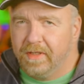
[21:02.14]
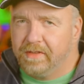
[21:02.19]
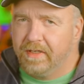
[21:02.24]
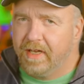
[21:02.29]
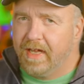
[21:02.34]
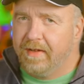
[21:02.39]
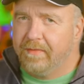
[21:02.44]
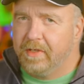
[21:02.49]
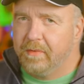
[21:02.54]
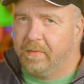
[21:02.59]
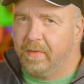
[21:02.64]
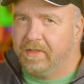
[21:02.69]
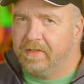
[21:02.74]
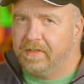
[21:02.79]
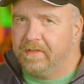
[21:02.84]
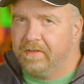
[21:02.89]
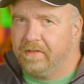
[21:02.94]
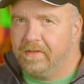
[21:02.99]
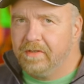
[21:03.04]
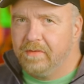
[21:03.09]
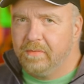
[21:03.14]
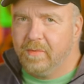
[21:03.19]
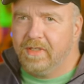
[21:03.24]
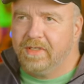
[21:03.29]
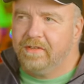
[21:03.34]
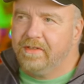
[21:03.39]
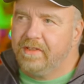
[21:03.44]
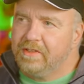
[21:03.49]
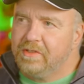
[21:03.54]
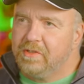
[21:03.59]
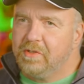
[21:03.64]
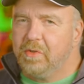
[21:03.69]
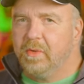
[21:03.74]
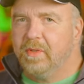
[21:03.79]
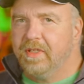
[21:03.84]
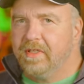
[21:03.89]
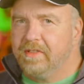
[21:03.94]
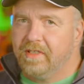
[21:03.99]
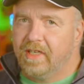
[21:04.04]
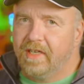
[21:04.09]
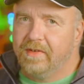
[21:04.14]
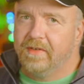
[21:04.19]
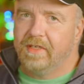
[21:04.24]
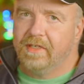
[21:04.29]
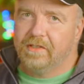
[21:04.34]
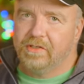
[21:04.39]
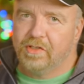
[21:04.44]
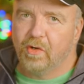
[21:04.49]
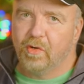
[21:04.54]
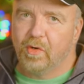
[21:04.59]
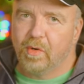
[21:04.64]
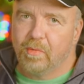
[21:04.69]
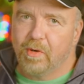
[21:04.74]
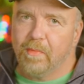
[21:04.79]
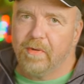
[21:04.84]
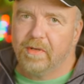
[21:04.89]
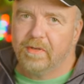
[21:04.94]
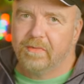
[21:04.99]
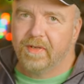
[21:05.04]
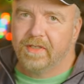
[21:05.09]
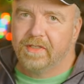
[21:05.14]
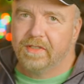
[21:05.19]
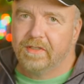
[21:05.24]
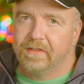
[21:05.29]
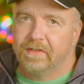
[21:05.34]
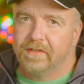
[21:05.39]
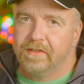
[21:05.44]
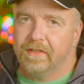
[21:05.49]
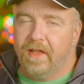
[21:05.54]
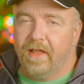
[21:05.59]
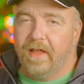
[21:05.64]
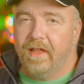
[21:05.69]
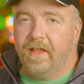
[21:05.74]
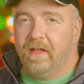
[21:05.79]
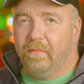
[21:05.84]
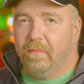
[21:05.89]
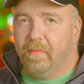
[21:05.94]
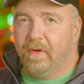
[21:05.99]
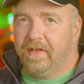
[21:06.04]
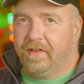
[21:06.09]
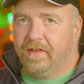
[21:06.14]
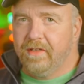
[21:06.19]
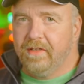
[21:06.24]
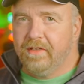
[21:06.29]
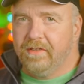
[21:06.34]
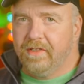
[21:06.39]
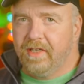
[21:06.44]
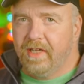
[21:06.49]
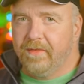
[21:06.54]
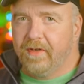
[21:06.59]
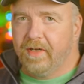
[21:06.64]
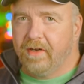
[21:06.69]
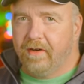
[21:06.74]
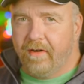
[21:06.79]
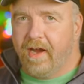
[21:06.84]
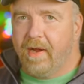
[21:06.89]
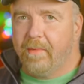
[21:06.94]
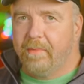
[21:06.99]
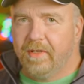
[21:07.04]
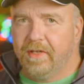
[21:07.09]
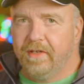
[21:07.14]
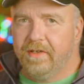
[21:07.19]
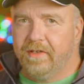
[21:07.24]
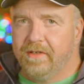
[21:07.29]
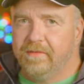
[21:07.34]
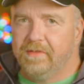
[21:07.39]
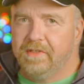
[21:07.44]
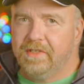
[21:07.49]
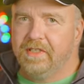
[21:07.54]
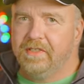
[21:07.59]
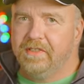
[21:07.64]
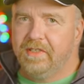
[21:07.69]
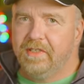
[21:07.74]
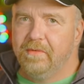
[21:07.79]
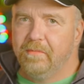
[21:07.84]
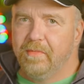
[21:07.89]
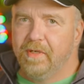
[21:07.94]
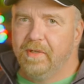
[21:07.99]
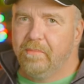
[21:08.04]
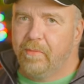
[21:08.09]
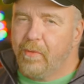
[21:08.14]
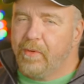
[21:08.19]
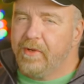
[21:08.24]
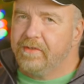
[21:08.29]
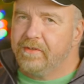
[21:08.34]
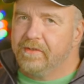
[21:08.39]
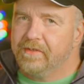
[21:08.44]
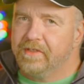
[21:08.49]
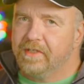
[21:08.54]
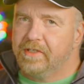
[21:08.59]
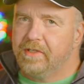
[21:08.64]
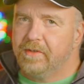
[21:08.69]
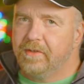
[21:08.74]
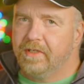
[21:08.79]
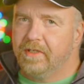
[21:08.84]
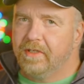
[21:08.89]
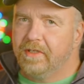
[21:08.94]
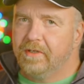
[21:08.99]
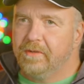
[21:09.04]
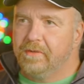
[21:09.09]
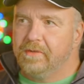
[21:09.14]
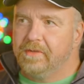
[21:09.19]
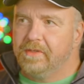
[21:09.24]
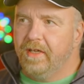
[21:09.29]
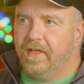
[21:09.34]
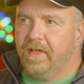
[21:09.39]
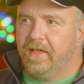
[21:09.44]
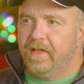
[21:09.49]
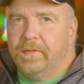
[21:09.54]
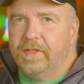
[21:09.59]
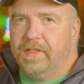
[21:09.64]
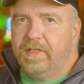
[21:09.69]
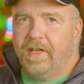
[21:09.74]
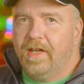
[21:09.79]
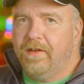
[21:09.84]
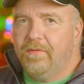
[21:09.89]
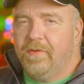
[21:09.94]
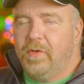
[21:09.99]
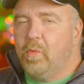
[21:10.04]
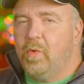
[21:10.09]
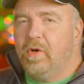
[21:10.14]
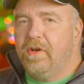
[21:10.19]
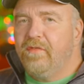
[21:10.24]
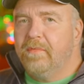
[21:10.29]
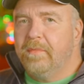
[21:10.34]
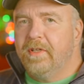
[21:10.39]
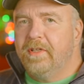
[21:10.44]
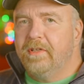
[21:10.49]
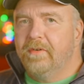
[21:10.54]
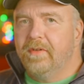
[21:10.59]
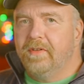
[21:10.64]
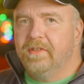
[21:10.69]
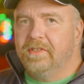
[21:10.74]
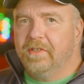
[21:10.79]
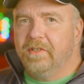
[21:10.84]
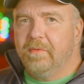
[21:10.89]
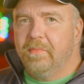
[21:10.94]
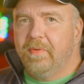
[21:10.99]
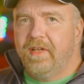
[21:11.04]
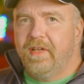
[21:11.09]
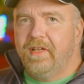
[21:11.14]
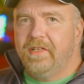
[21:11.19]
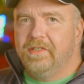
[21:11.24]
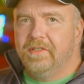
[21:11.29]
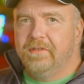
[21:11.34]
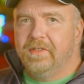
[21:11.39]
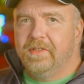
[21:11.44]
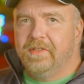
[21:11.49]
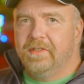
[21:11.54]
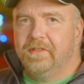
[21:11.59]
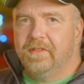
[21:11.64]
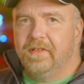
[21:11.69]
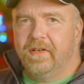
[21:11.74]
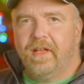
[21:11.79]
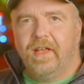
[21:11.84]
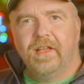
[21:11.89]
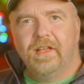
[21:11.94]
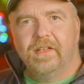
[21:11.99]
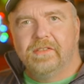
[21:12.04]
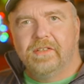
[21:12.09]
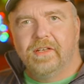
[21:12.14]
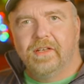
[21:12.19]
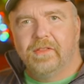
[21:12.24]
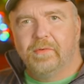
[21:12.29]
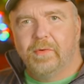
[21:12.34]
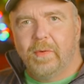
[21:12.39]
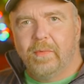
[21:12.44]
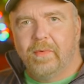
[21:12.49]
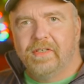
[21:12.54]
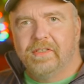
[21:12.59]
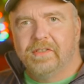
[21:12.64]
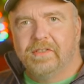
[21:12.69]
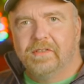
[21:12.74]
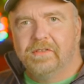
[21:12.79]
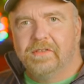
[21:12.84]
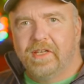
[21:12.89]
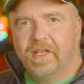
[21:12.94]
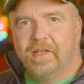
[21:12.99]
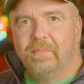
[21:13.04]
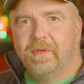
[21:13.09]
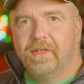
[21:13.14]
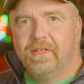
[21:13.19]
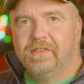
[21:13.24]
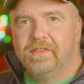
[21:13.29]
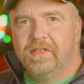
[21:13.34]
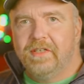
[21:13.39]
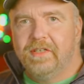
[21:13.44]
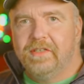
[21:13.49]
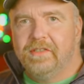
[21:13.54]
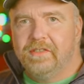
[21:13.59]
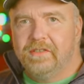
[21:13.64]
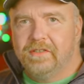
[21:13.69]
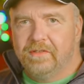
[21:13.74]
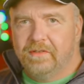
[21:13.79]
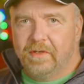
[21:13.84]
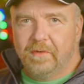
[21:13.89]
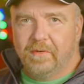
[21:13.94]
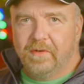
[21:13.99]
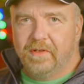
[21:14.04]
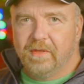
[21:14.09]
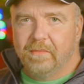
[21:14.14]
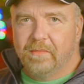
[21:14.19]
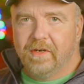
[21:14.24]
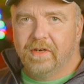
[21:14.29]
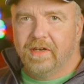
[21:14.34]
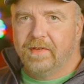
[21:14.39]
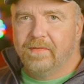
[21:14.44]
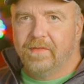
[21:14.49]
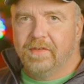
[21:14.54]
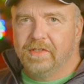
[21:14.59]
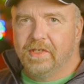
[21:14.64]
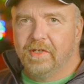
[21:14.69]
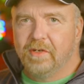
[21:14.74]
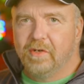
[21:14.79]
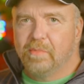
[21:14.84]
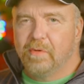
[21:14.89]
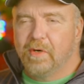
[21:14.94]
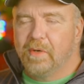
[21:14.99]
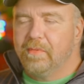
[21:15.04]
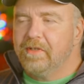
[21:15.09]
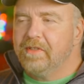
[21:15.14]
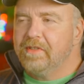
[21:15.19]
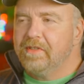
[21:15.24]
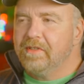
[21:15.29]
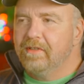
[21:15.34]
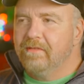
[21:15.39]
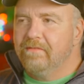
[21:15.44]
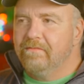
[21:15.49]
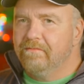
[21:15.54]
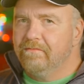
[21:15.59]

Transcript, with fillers: doesn't have any registers, well, it's true, it doesn't have any general purpose registers, but it does have a crap ton of 16-bit pointers that you can use. But yeah, if you weren't familiar with zero page and you just thought, hey, it's got three registers, eight bits each, two of them aren't even general purpose,